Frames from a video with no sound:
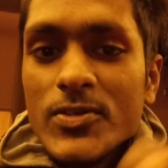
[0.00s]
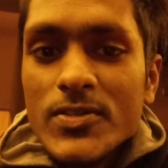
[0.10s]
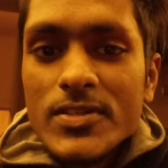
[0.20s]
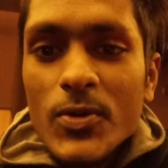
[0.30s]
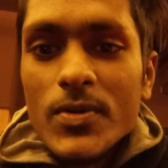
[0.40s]
you
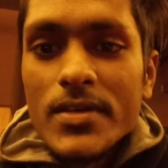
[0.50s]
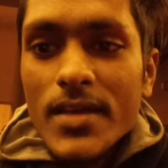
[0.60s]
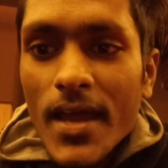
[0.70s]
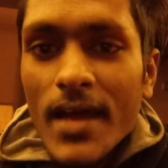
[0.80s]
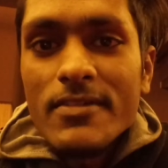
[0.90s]
don't
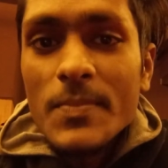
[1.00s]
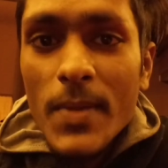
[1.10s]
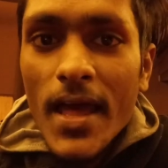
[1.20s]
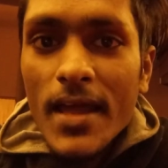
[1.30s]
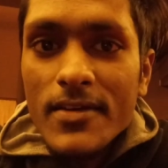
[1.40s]
have a
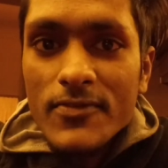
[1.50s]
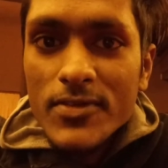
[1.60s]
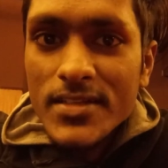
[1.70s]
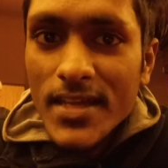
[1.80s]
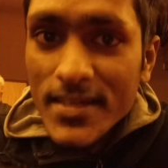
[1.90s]
plan
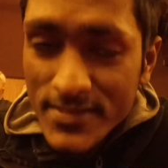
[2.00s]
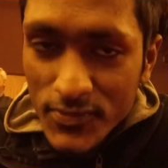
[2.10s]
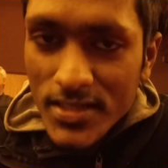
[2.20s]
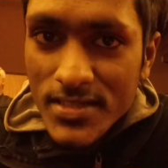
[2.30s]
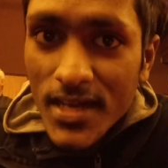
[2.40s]
for
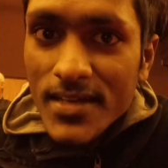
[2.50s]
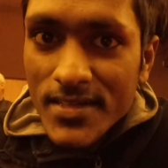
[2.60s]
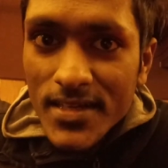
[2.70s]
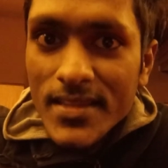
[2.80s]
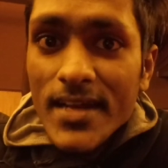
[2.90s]
the entire
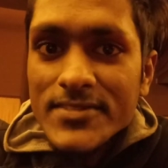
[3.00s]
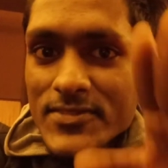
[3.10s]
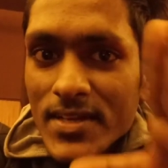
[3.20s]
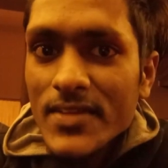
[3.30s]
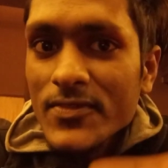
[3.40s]
day. That's
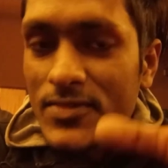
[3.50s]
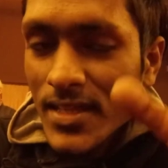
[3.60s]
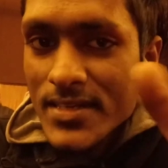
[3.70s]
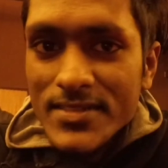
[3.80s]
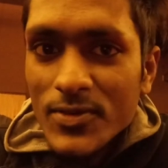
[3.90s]
what
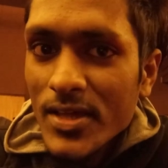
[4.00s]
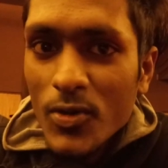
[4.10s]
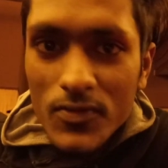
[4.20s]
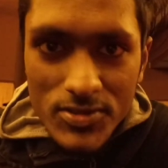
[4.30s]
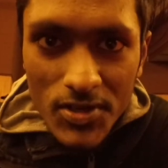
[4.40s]
I
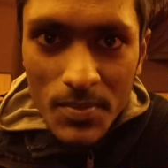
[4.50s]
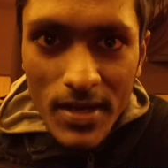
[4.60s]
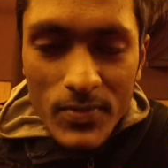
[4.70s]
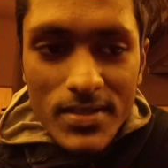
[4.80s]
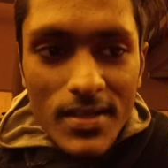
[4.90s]
always talk
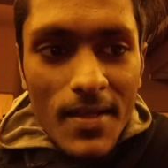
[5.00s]
about.